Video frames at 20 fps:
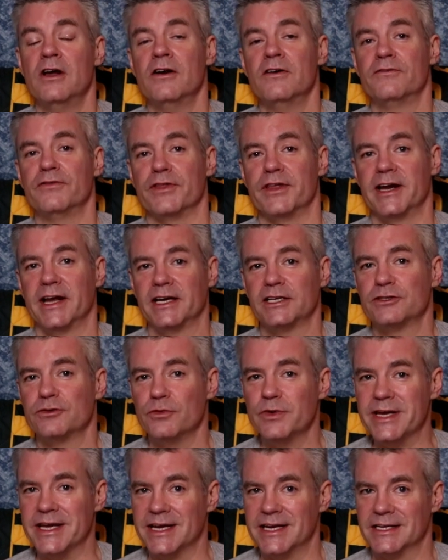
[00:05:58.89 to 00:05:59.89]
for the next
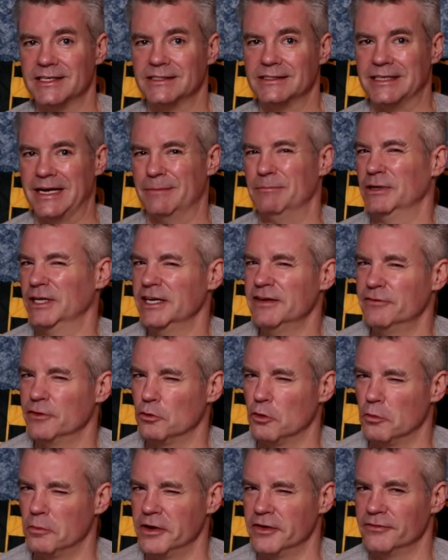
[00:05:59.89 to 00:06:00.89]
week, I believe it
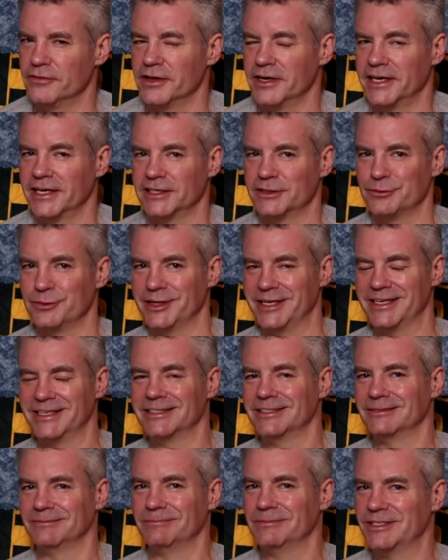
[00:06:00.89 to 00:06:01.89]
will be for the next
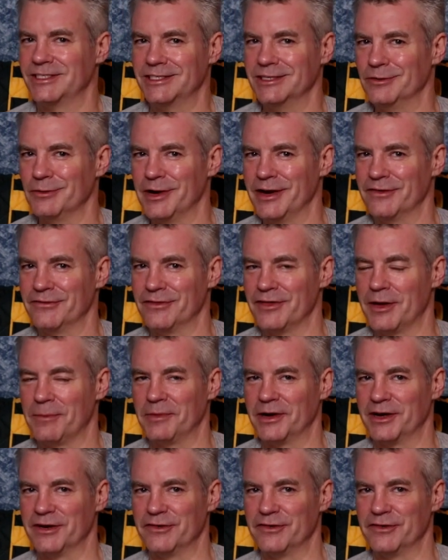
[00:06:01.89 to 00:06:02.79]
week, still waiting for them to